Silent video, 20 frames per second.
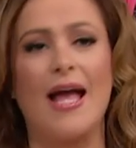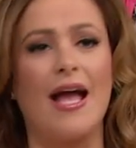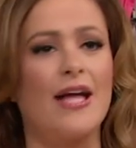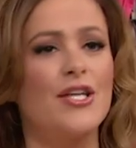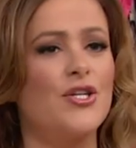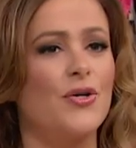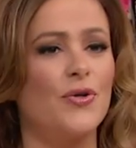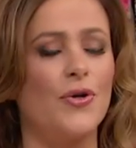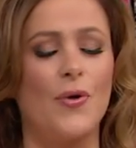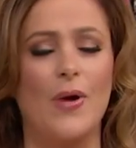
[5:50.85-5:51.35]
I
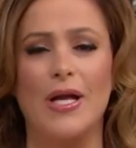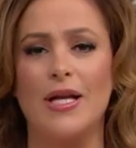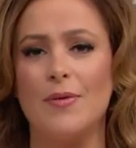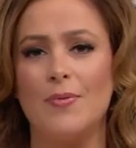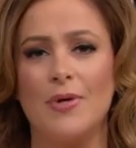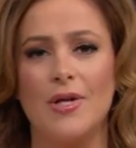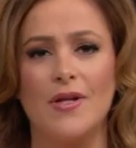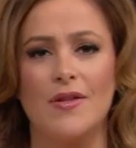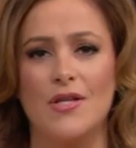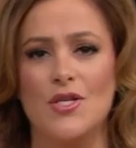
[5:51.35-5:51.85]
don't know
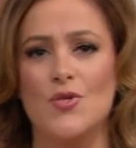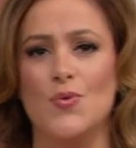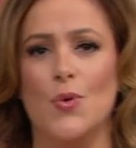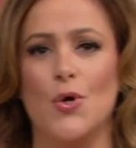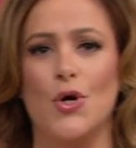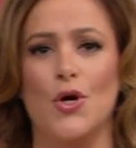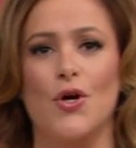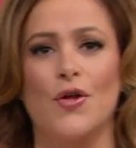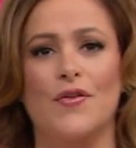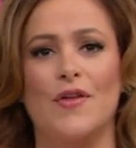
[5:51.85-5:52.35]
anybody in this
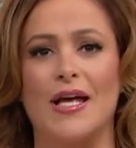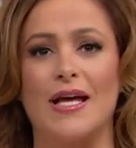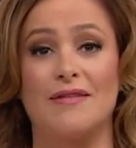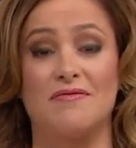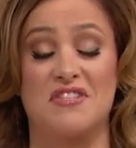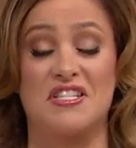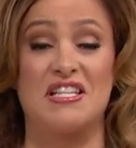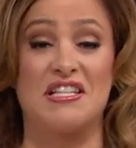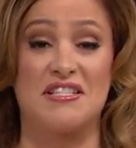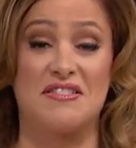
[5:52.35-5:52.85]
world
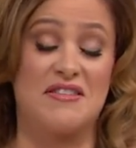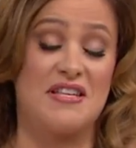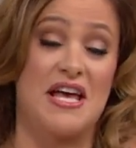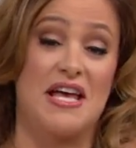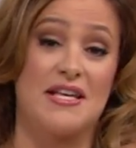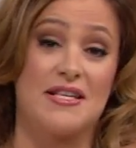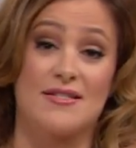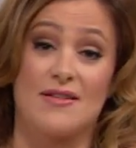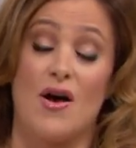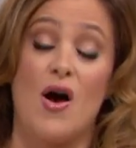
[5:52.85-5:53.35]
that
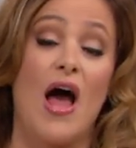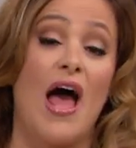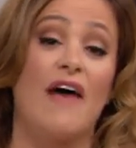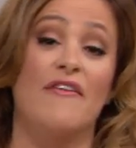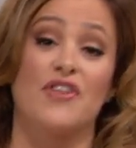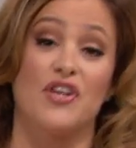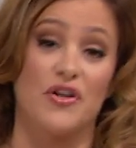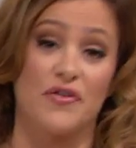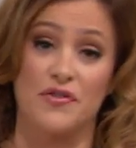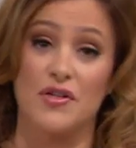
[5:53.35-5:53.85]
says, oh, I
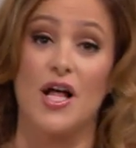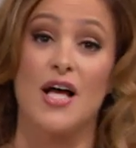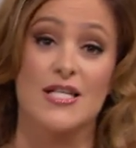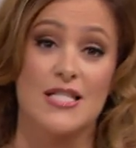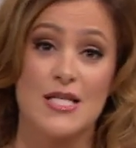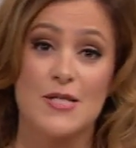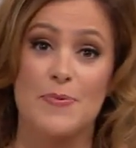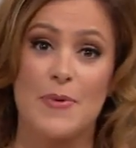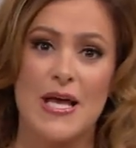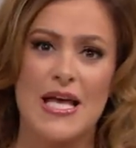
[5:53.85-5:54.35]
have enough
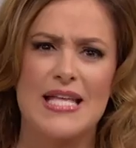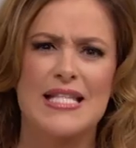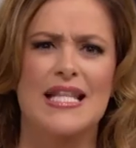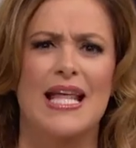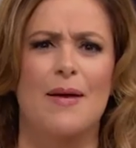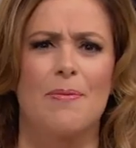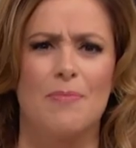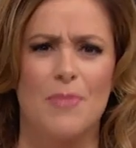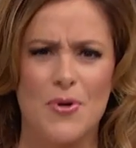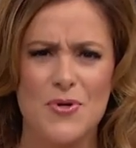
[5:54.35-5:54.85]
closet space.
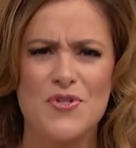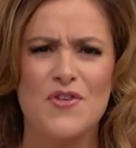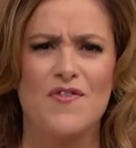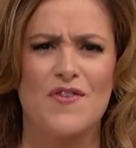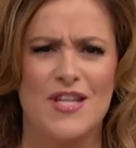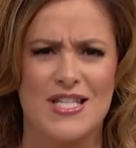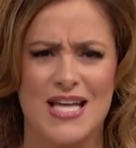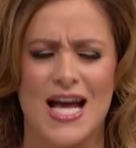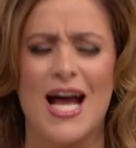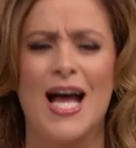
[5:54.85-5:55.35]
Like, most of
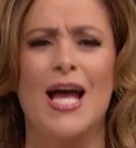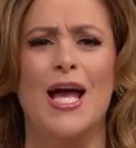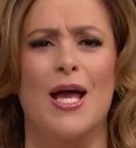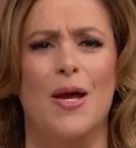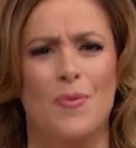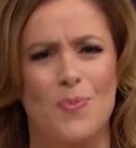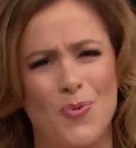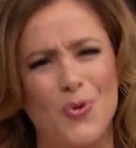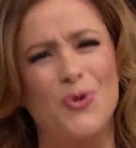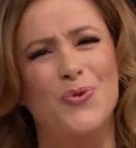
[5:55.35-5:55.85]
the
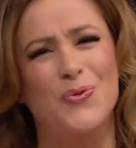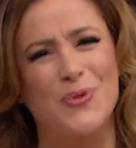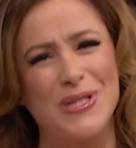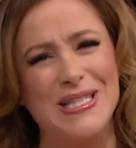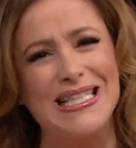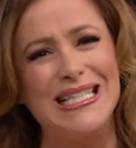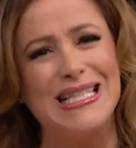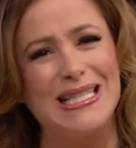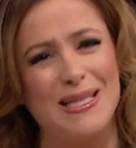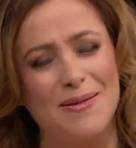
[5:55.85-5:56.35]
time, we're
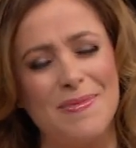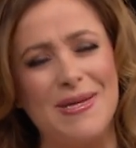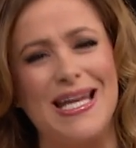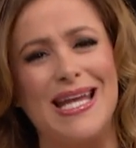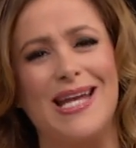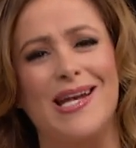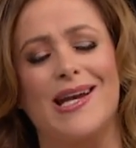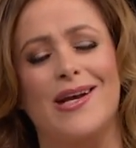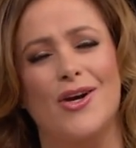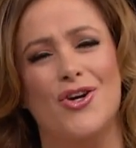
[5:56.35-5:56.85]
really
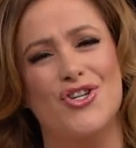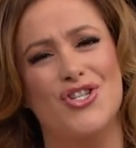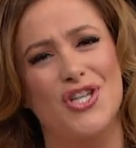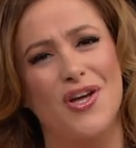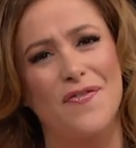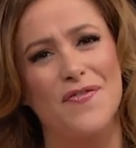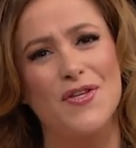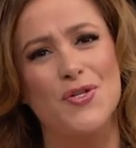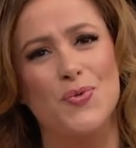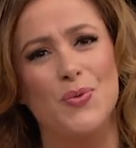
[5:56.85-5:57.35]
limited and our
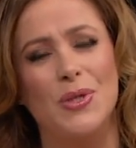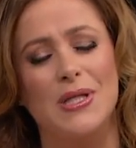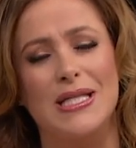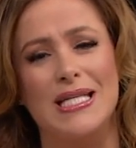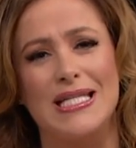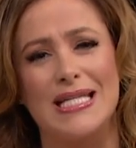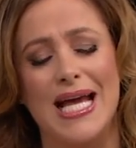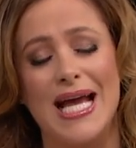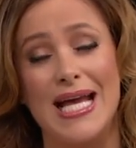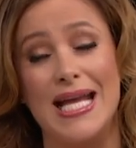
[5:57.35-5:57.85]
stuff is
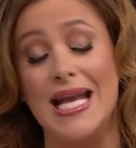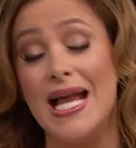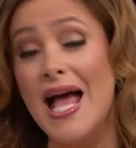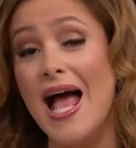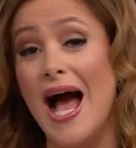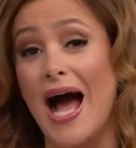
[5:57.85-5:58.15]
really tight.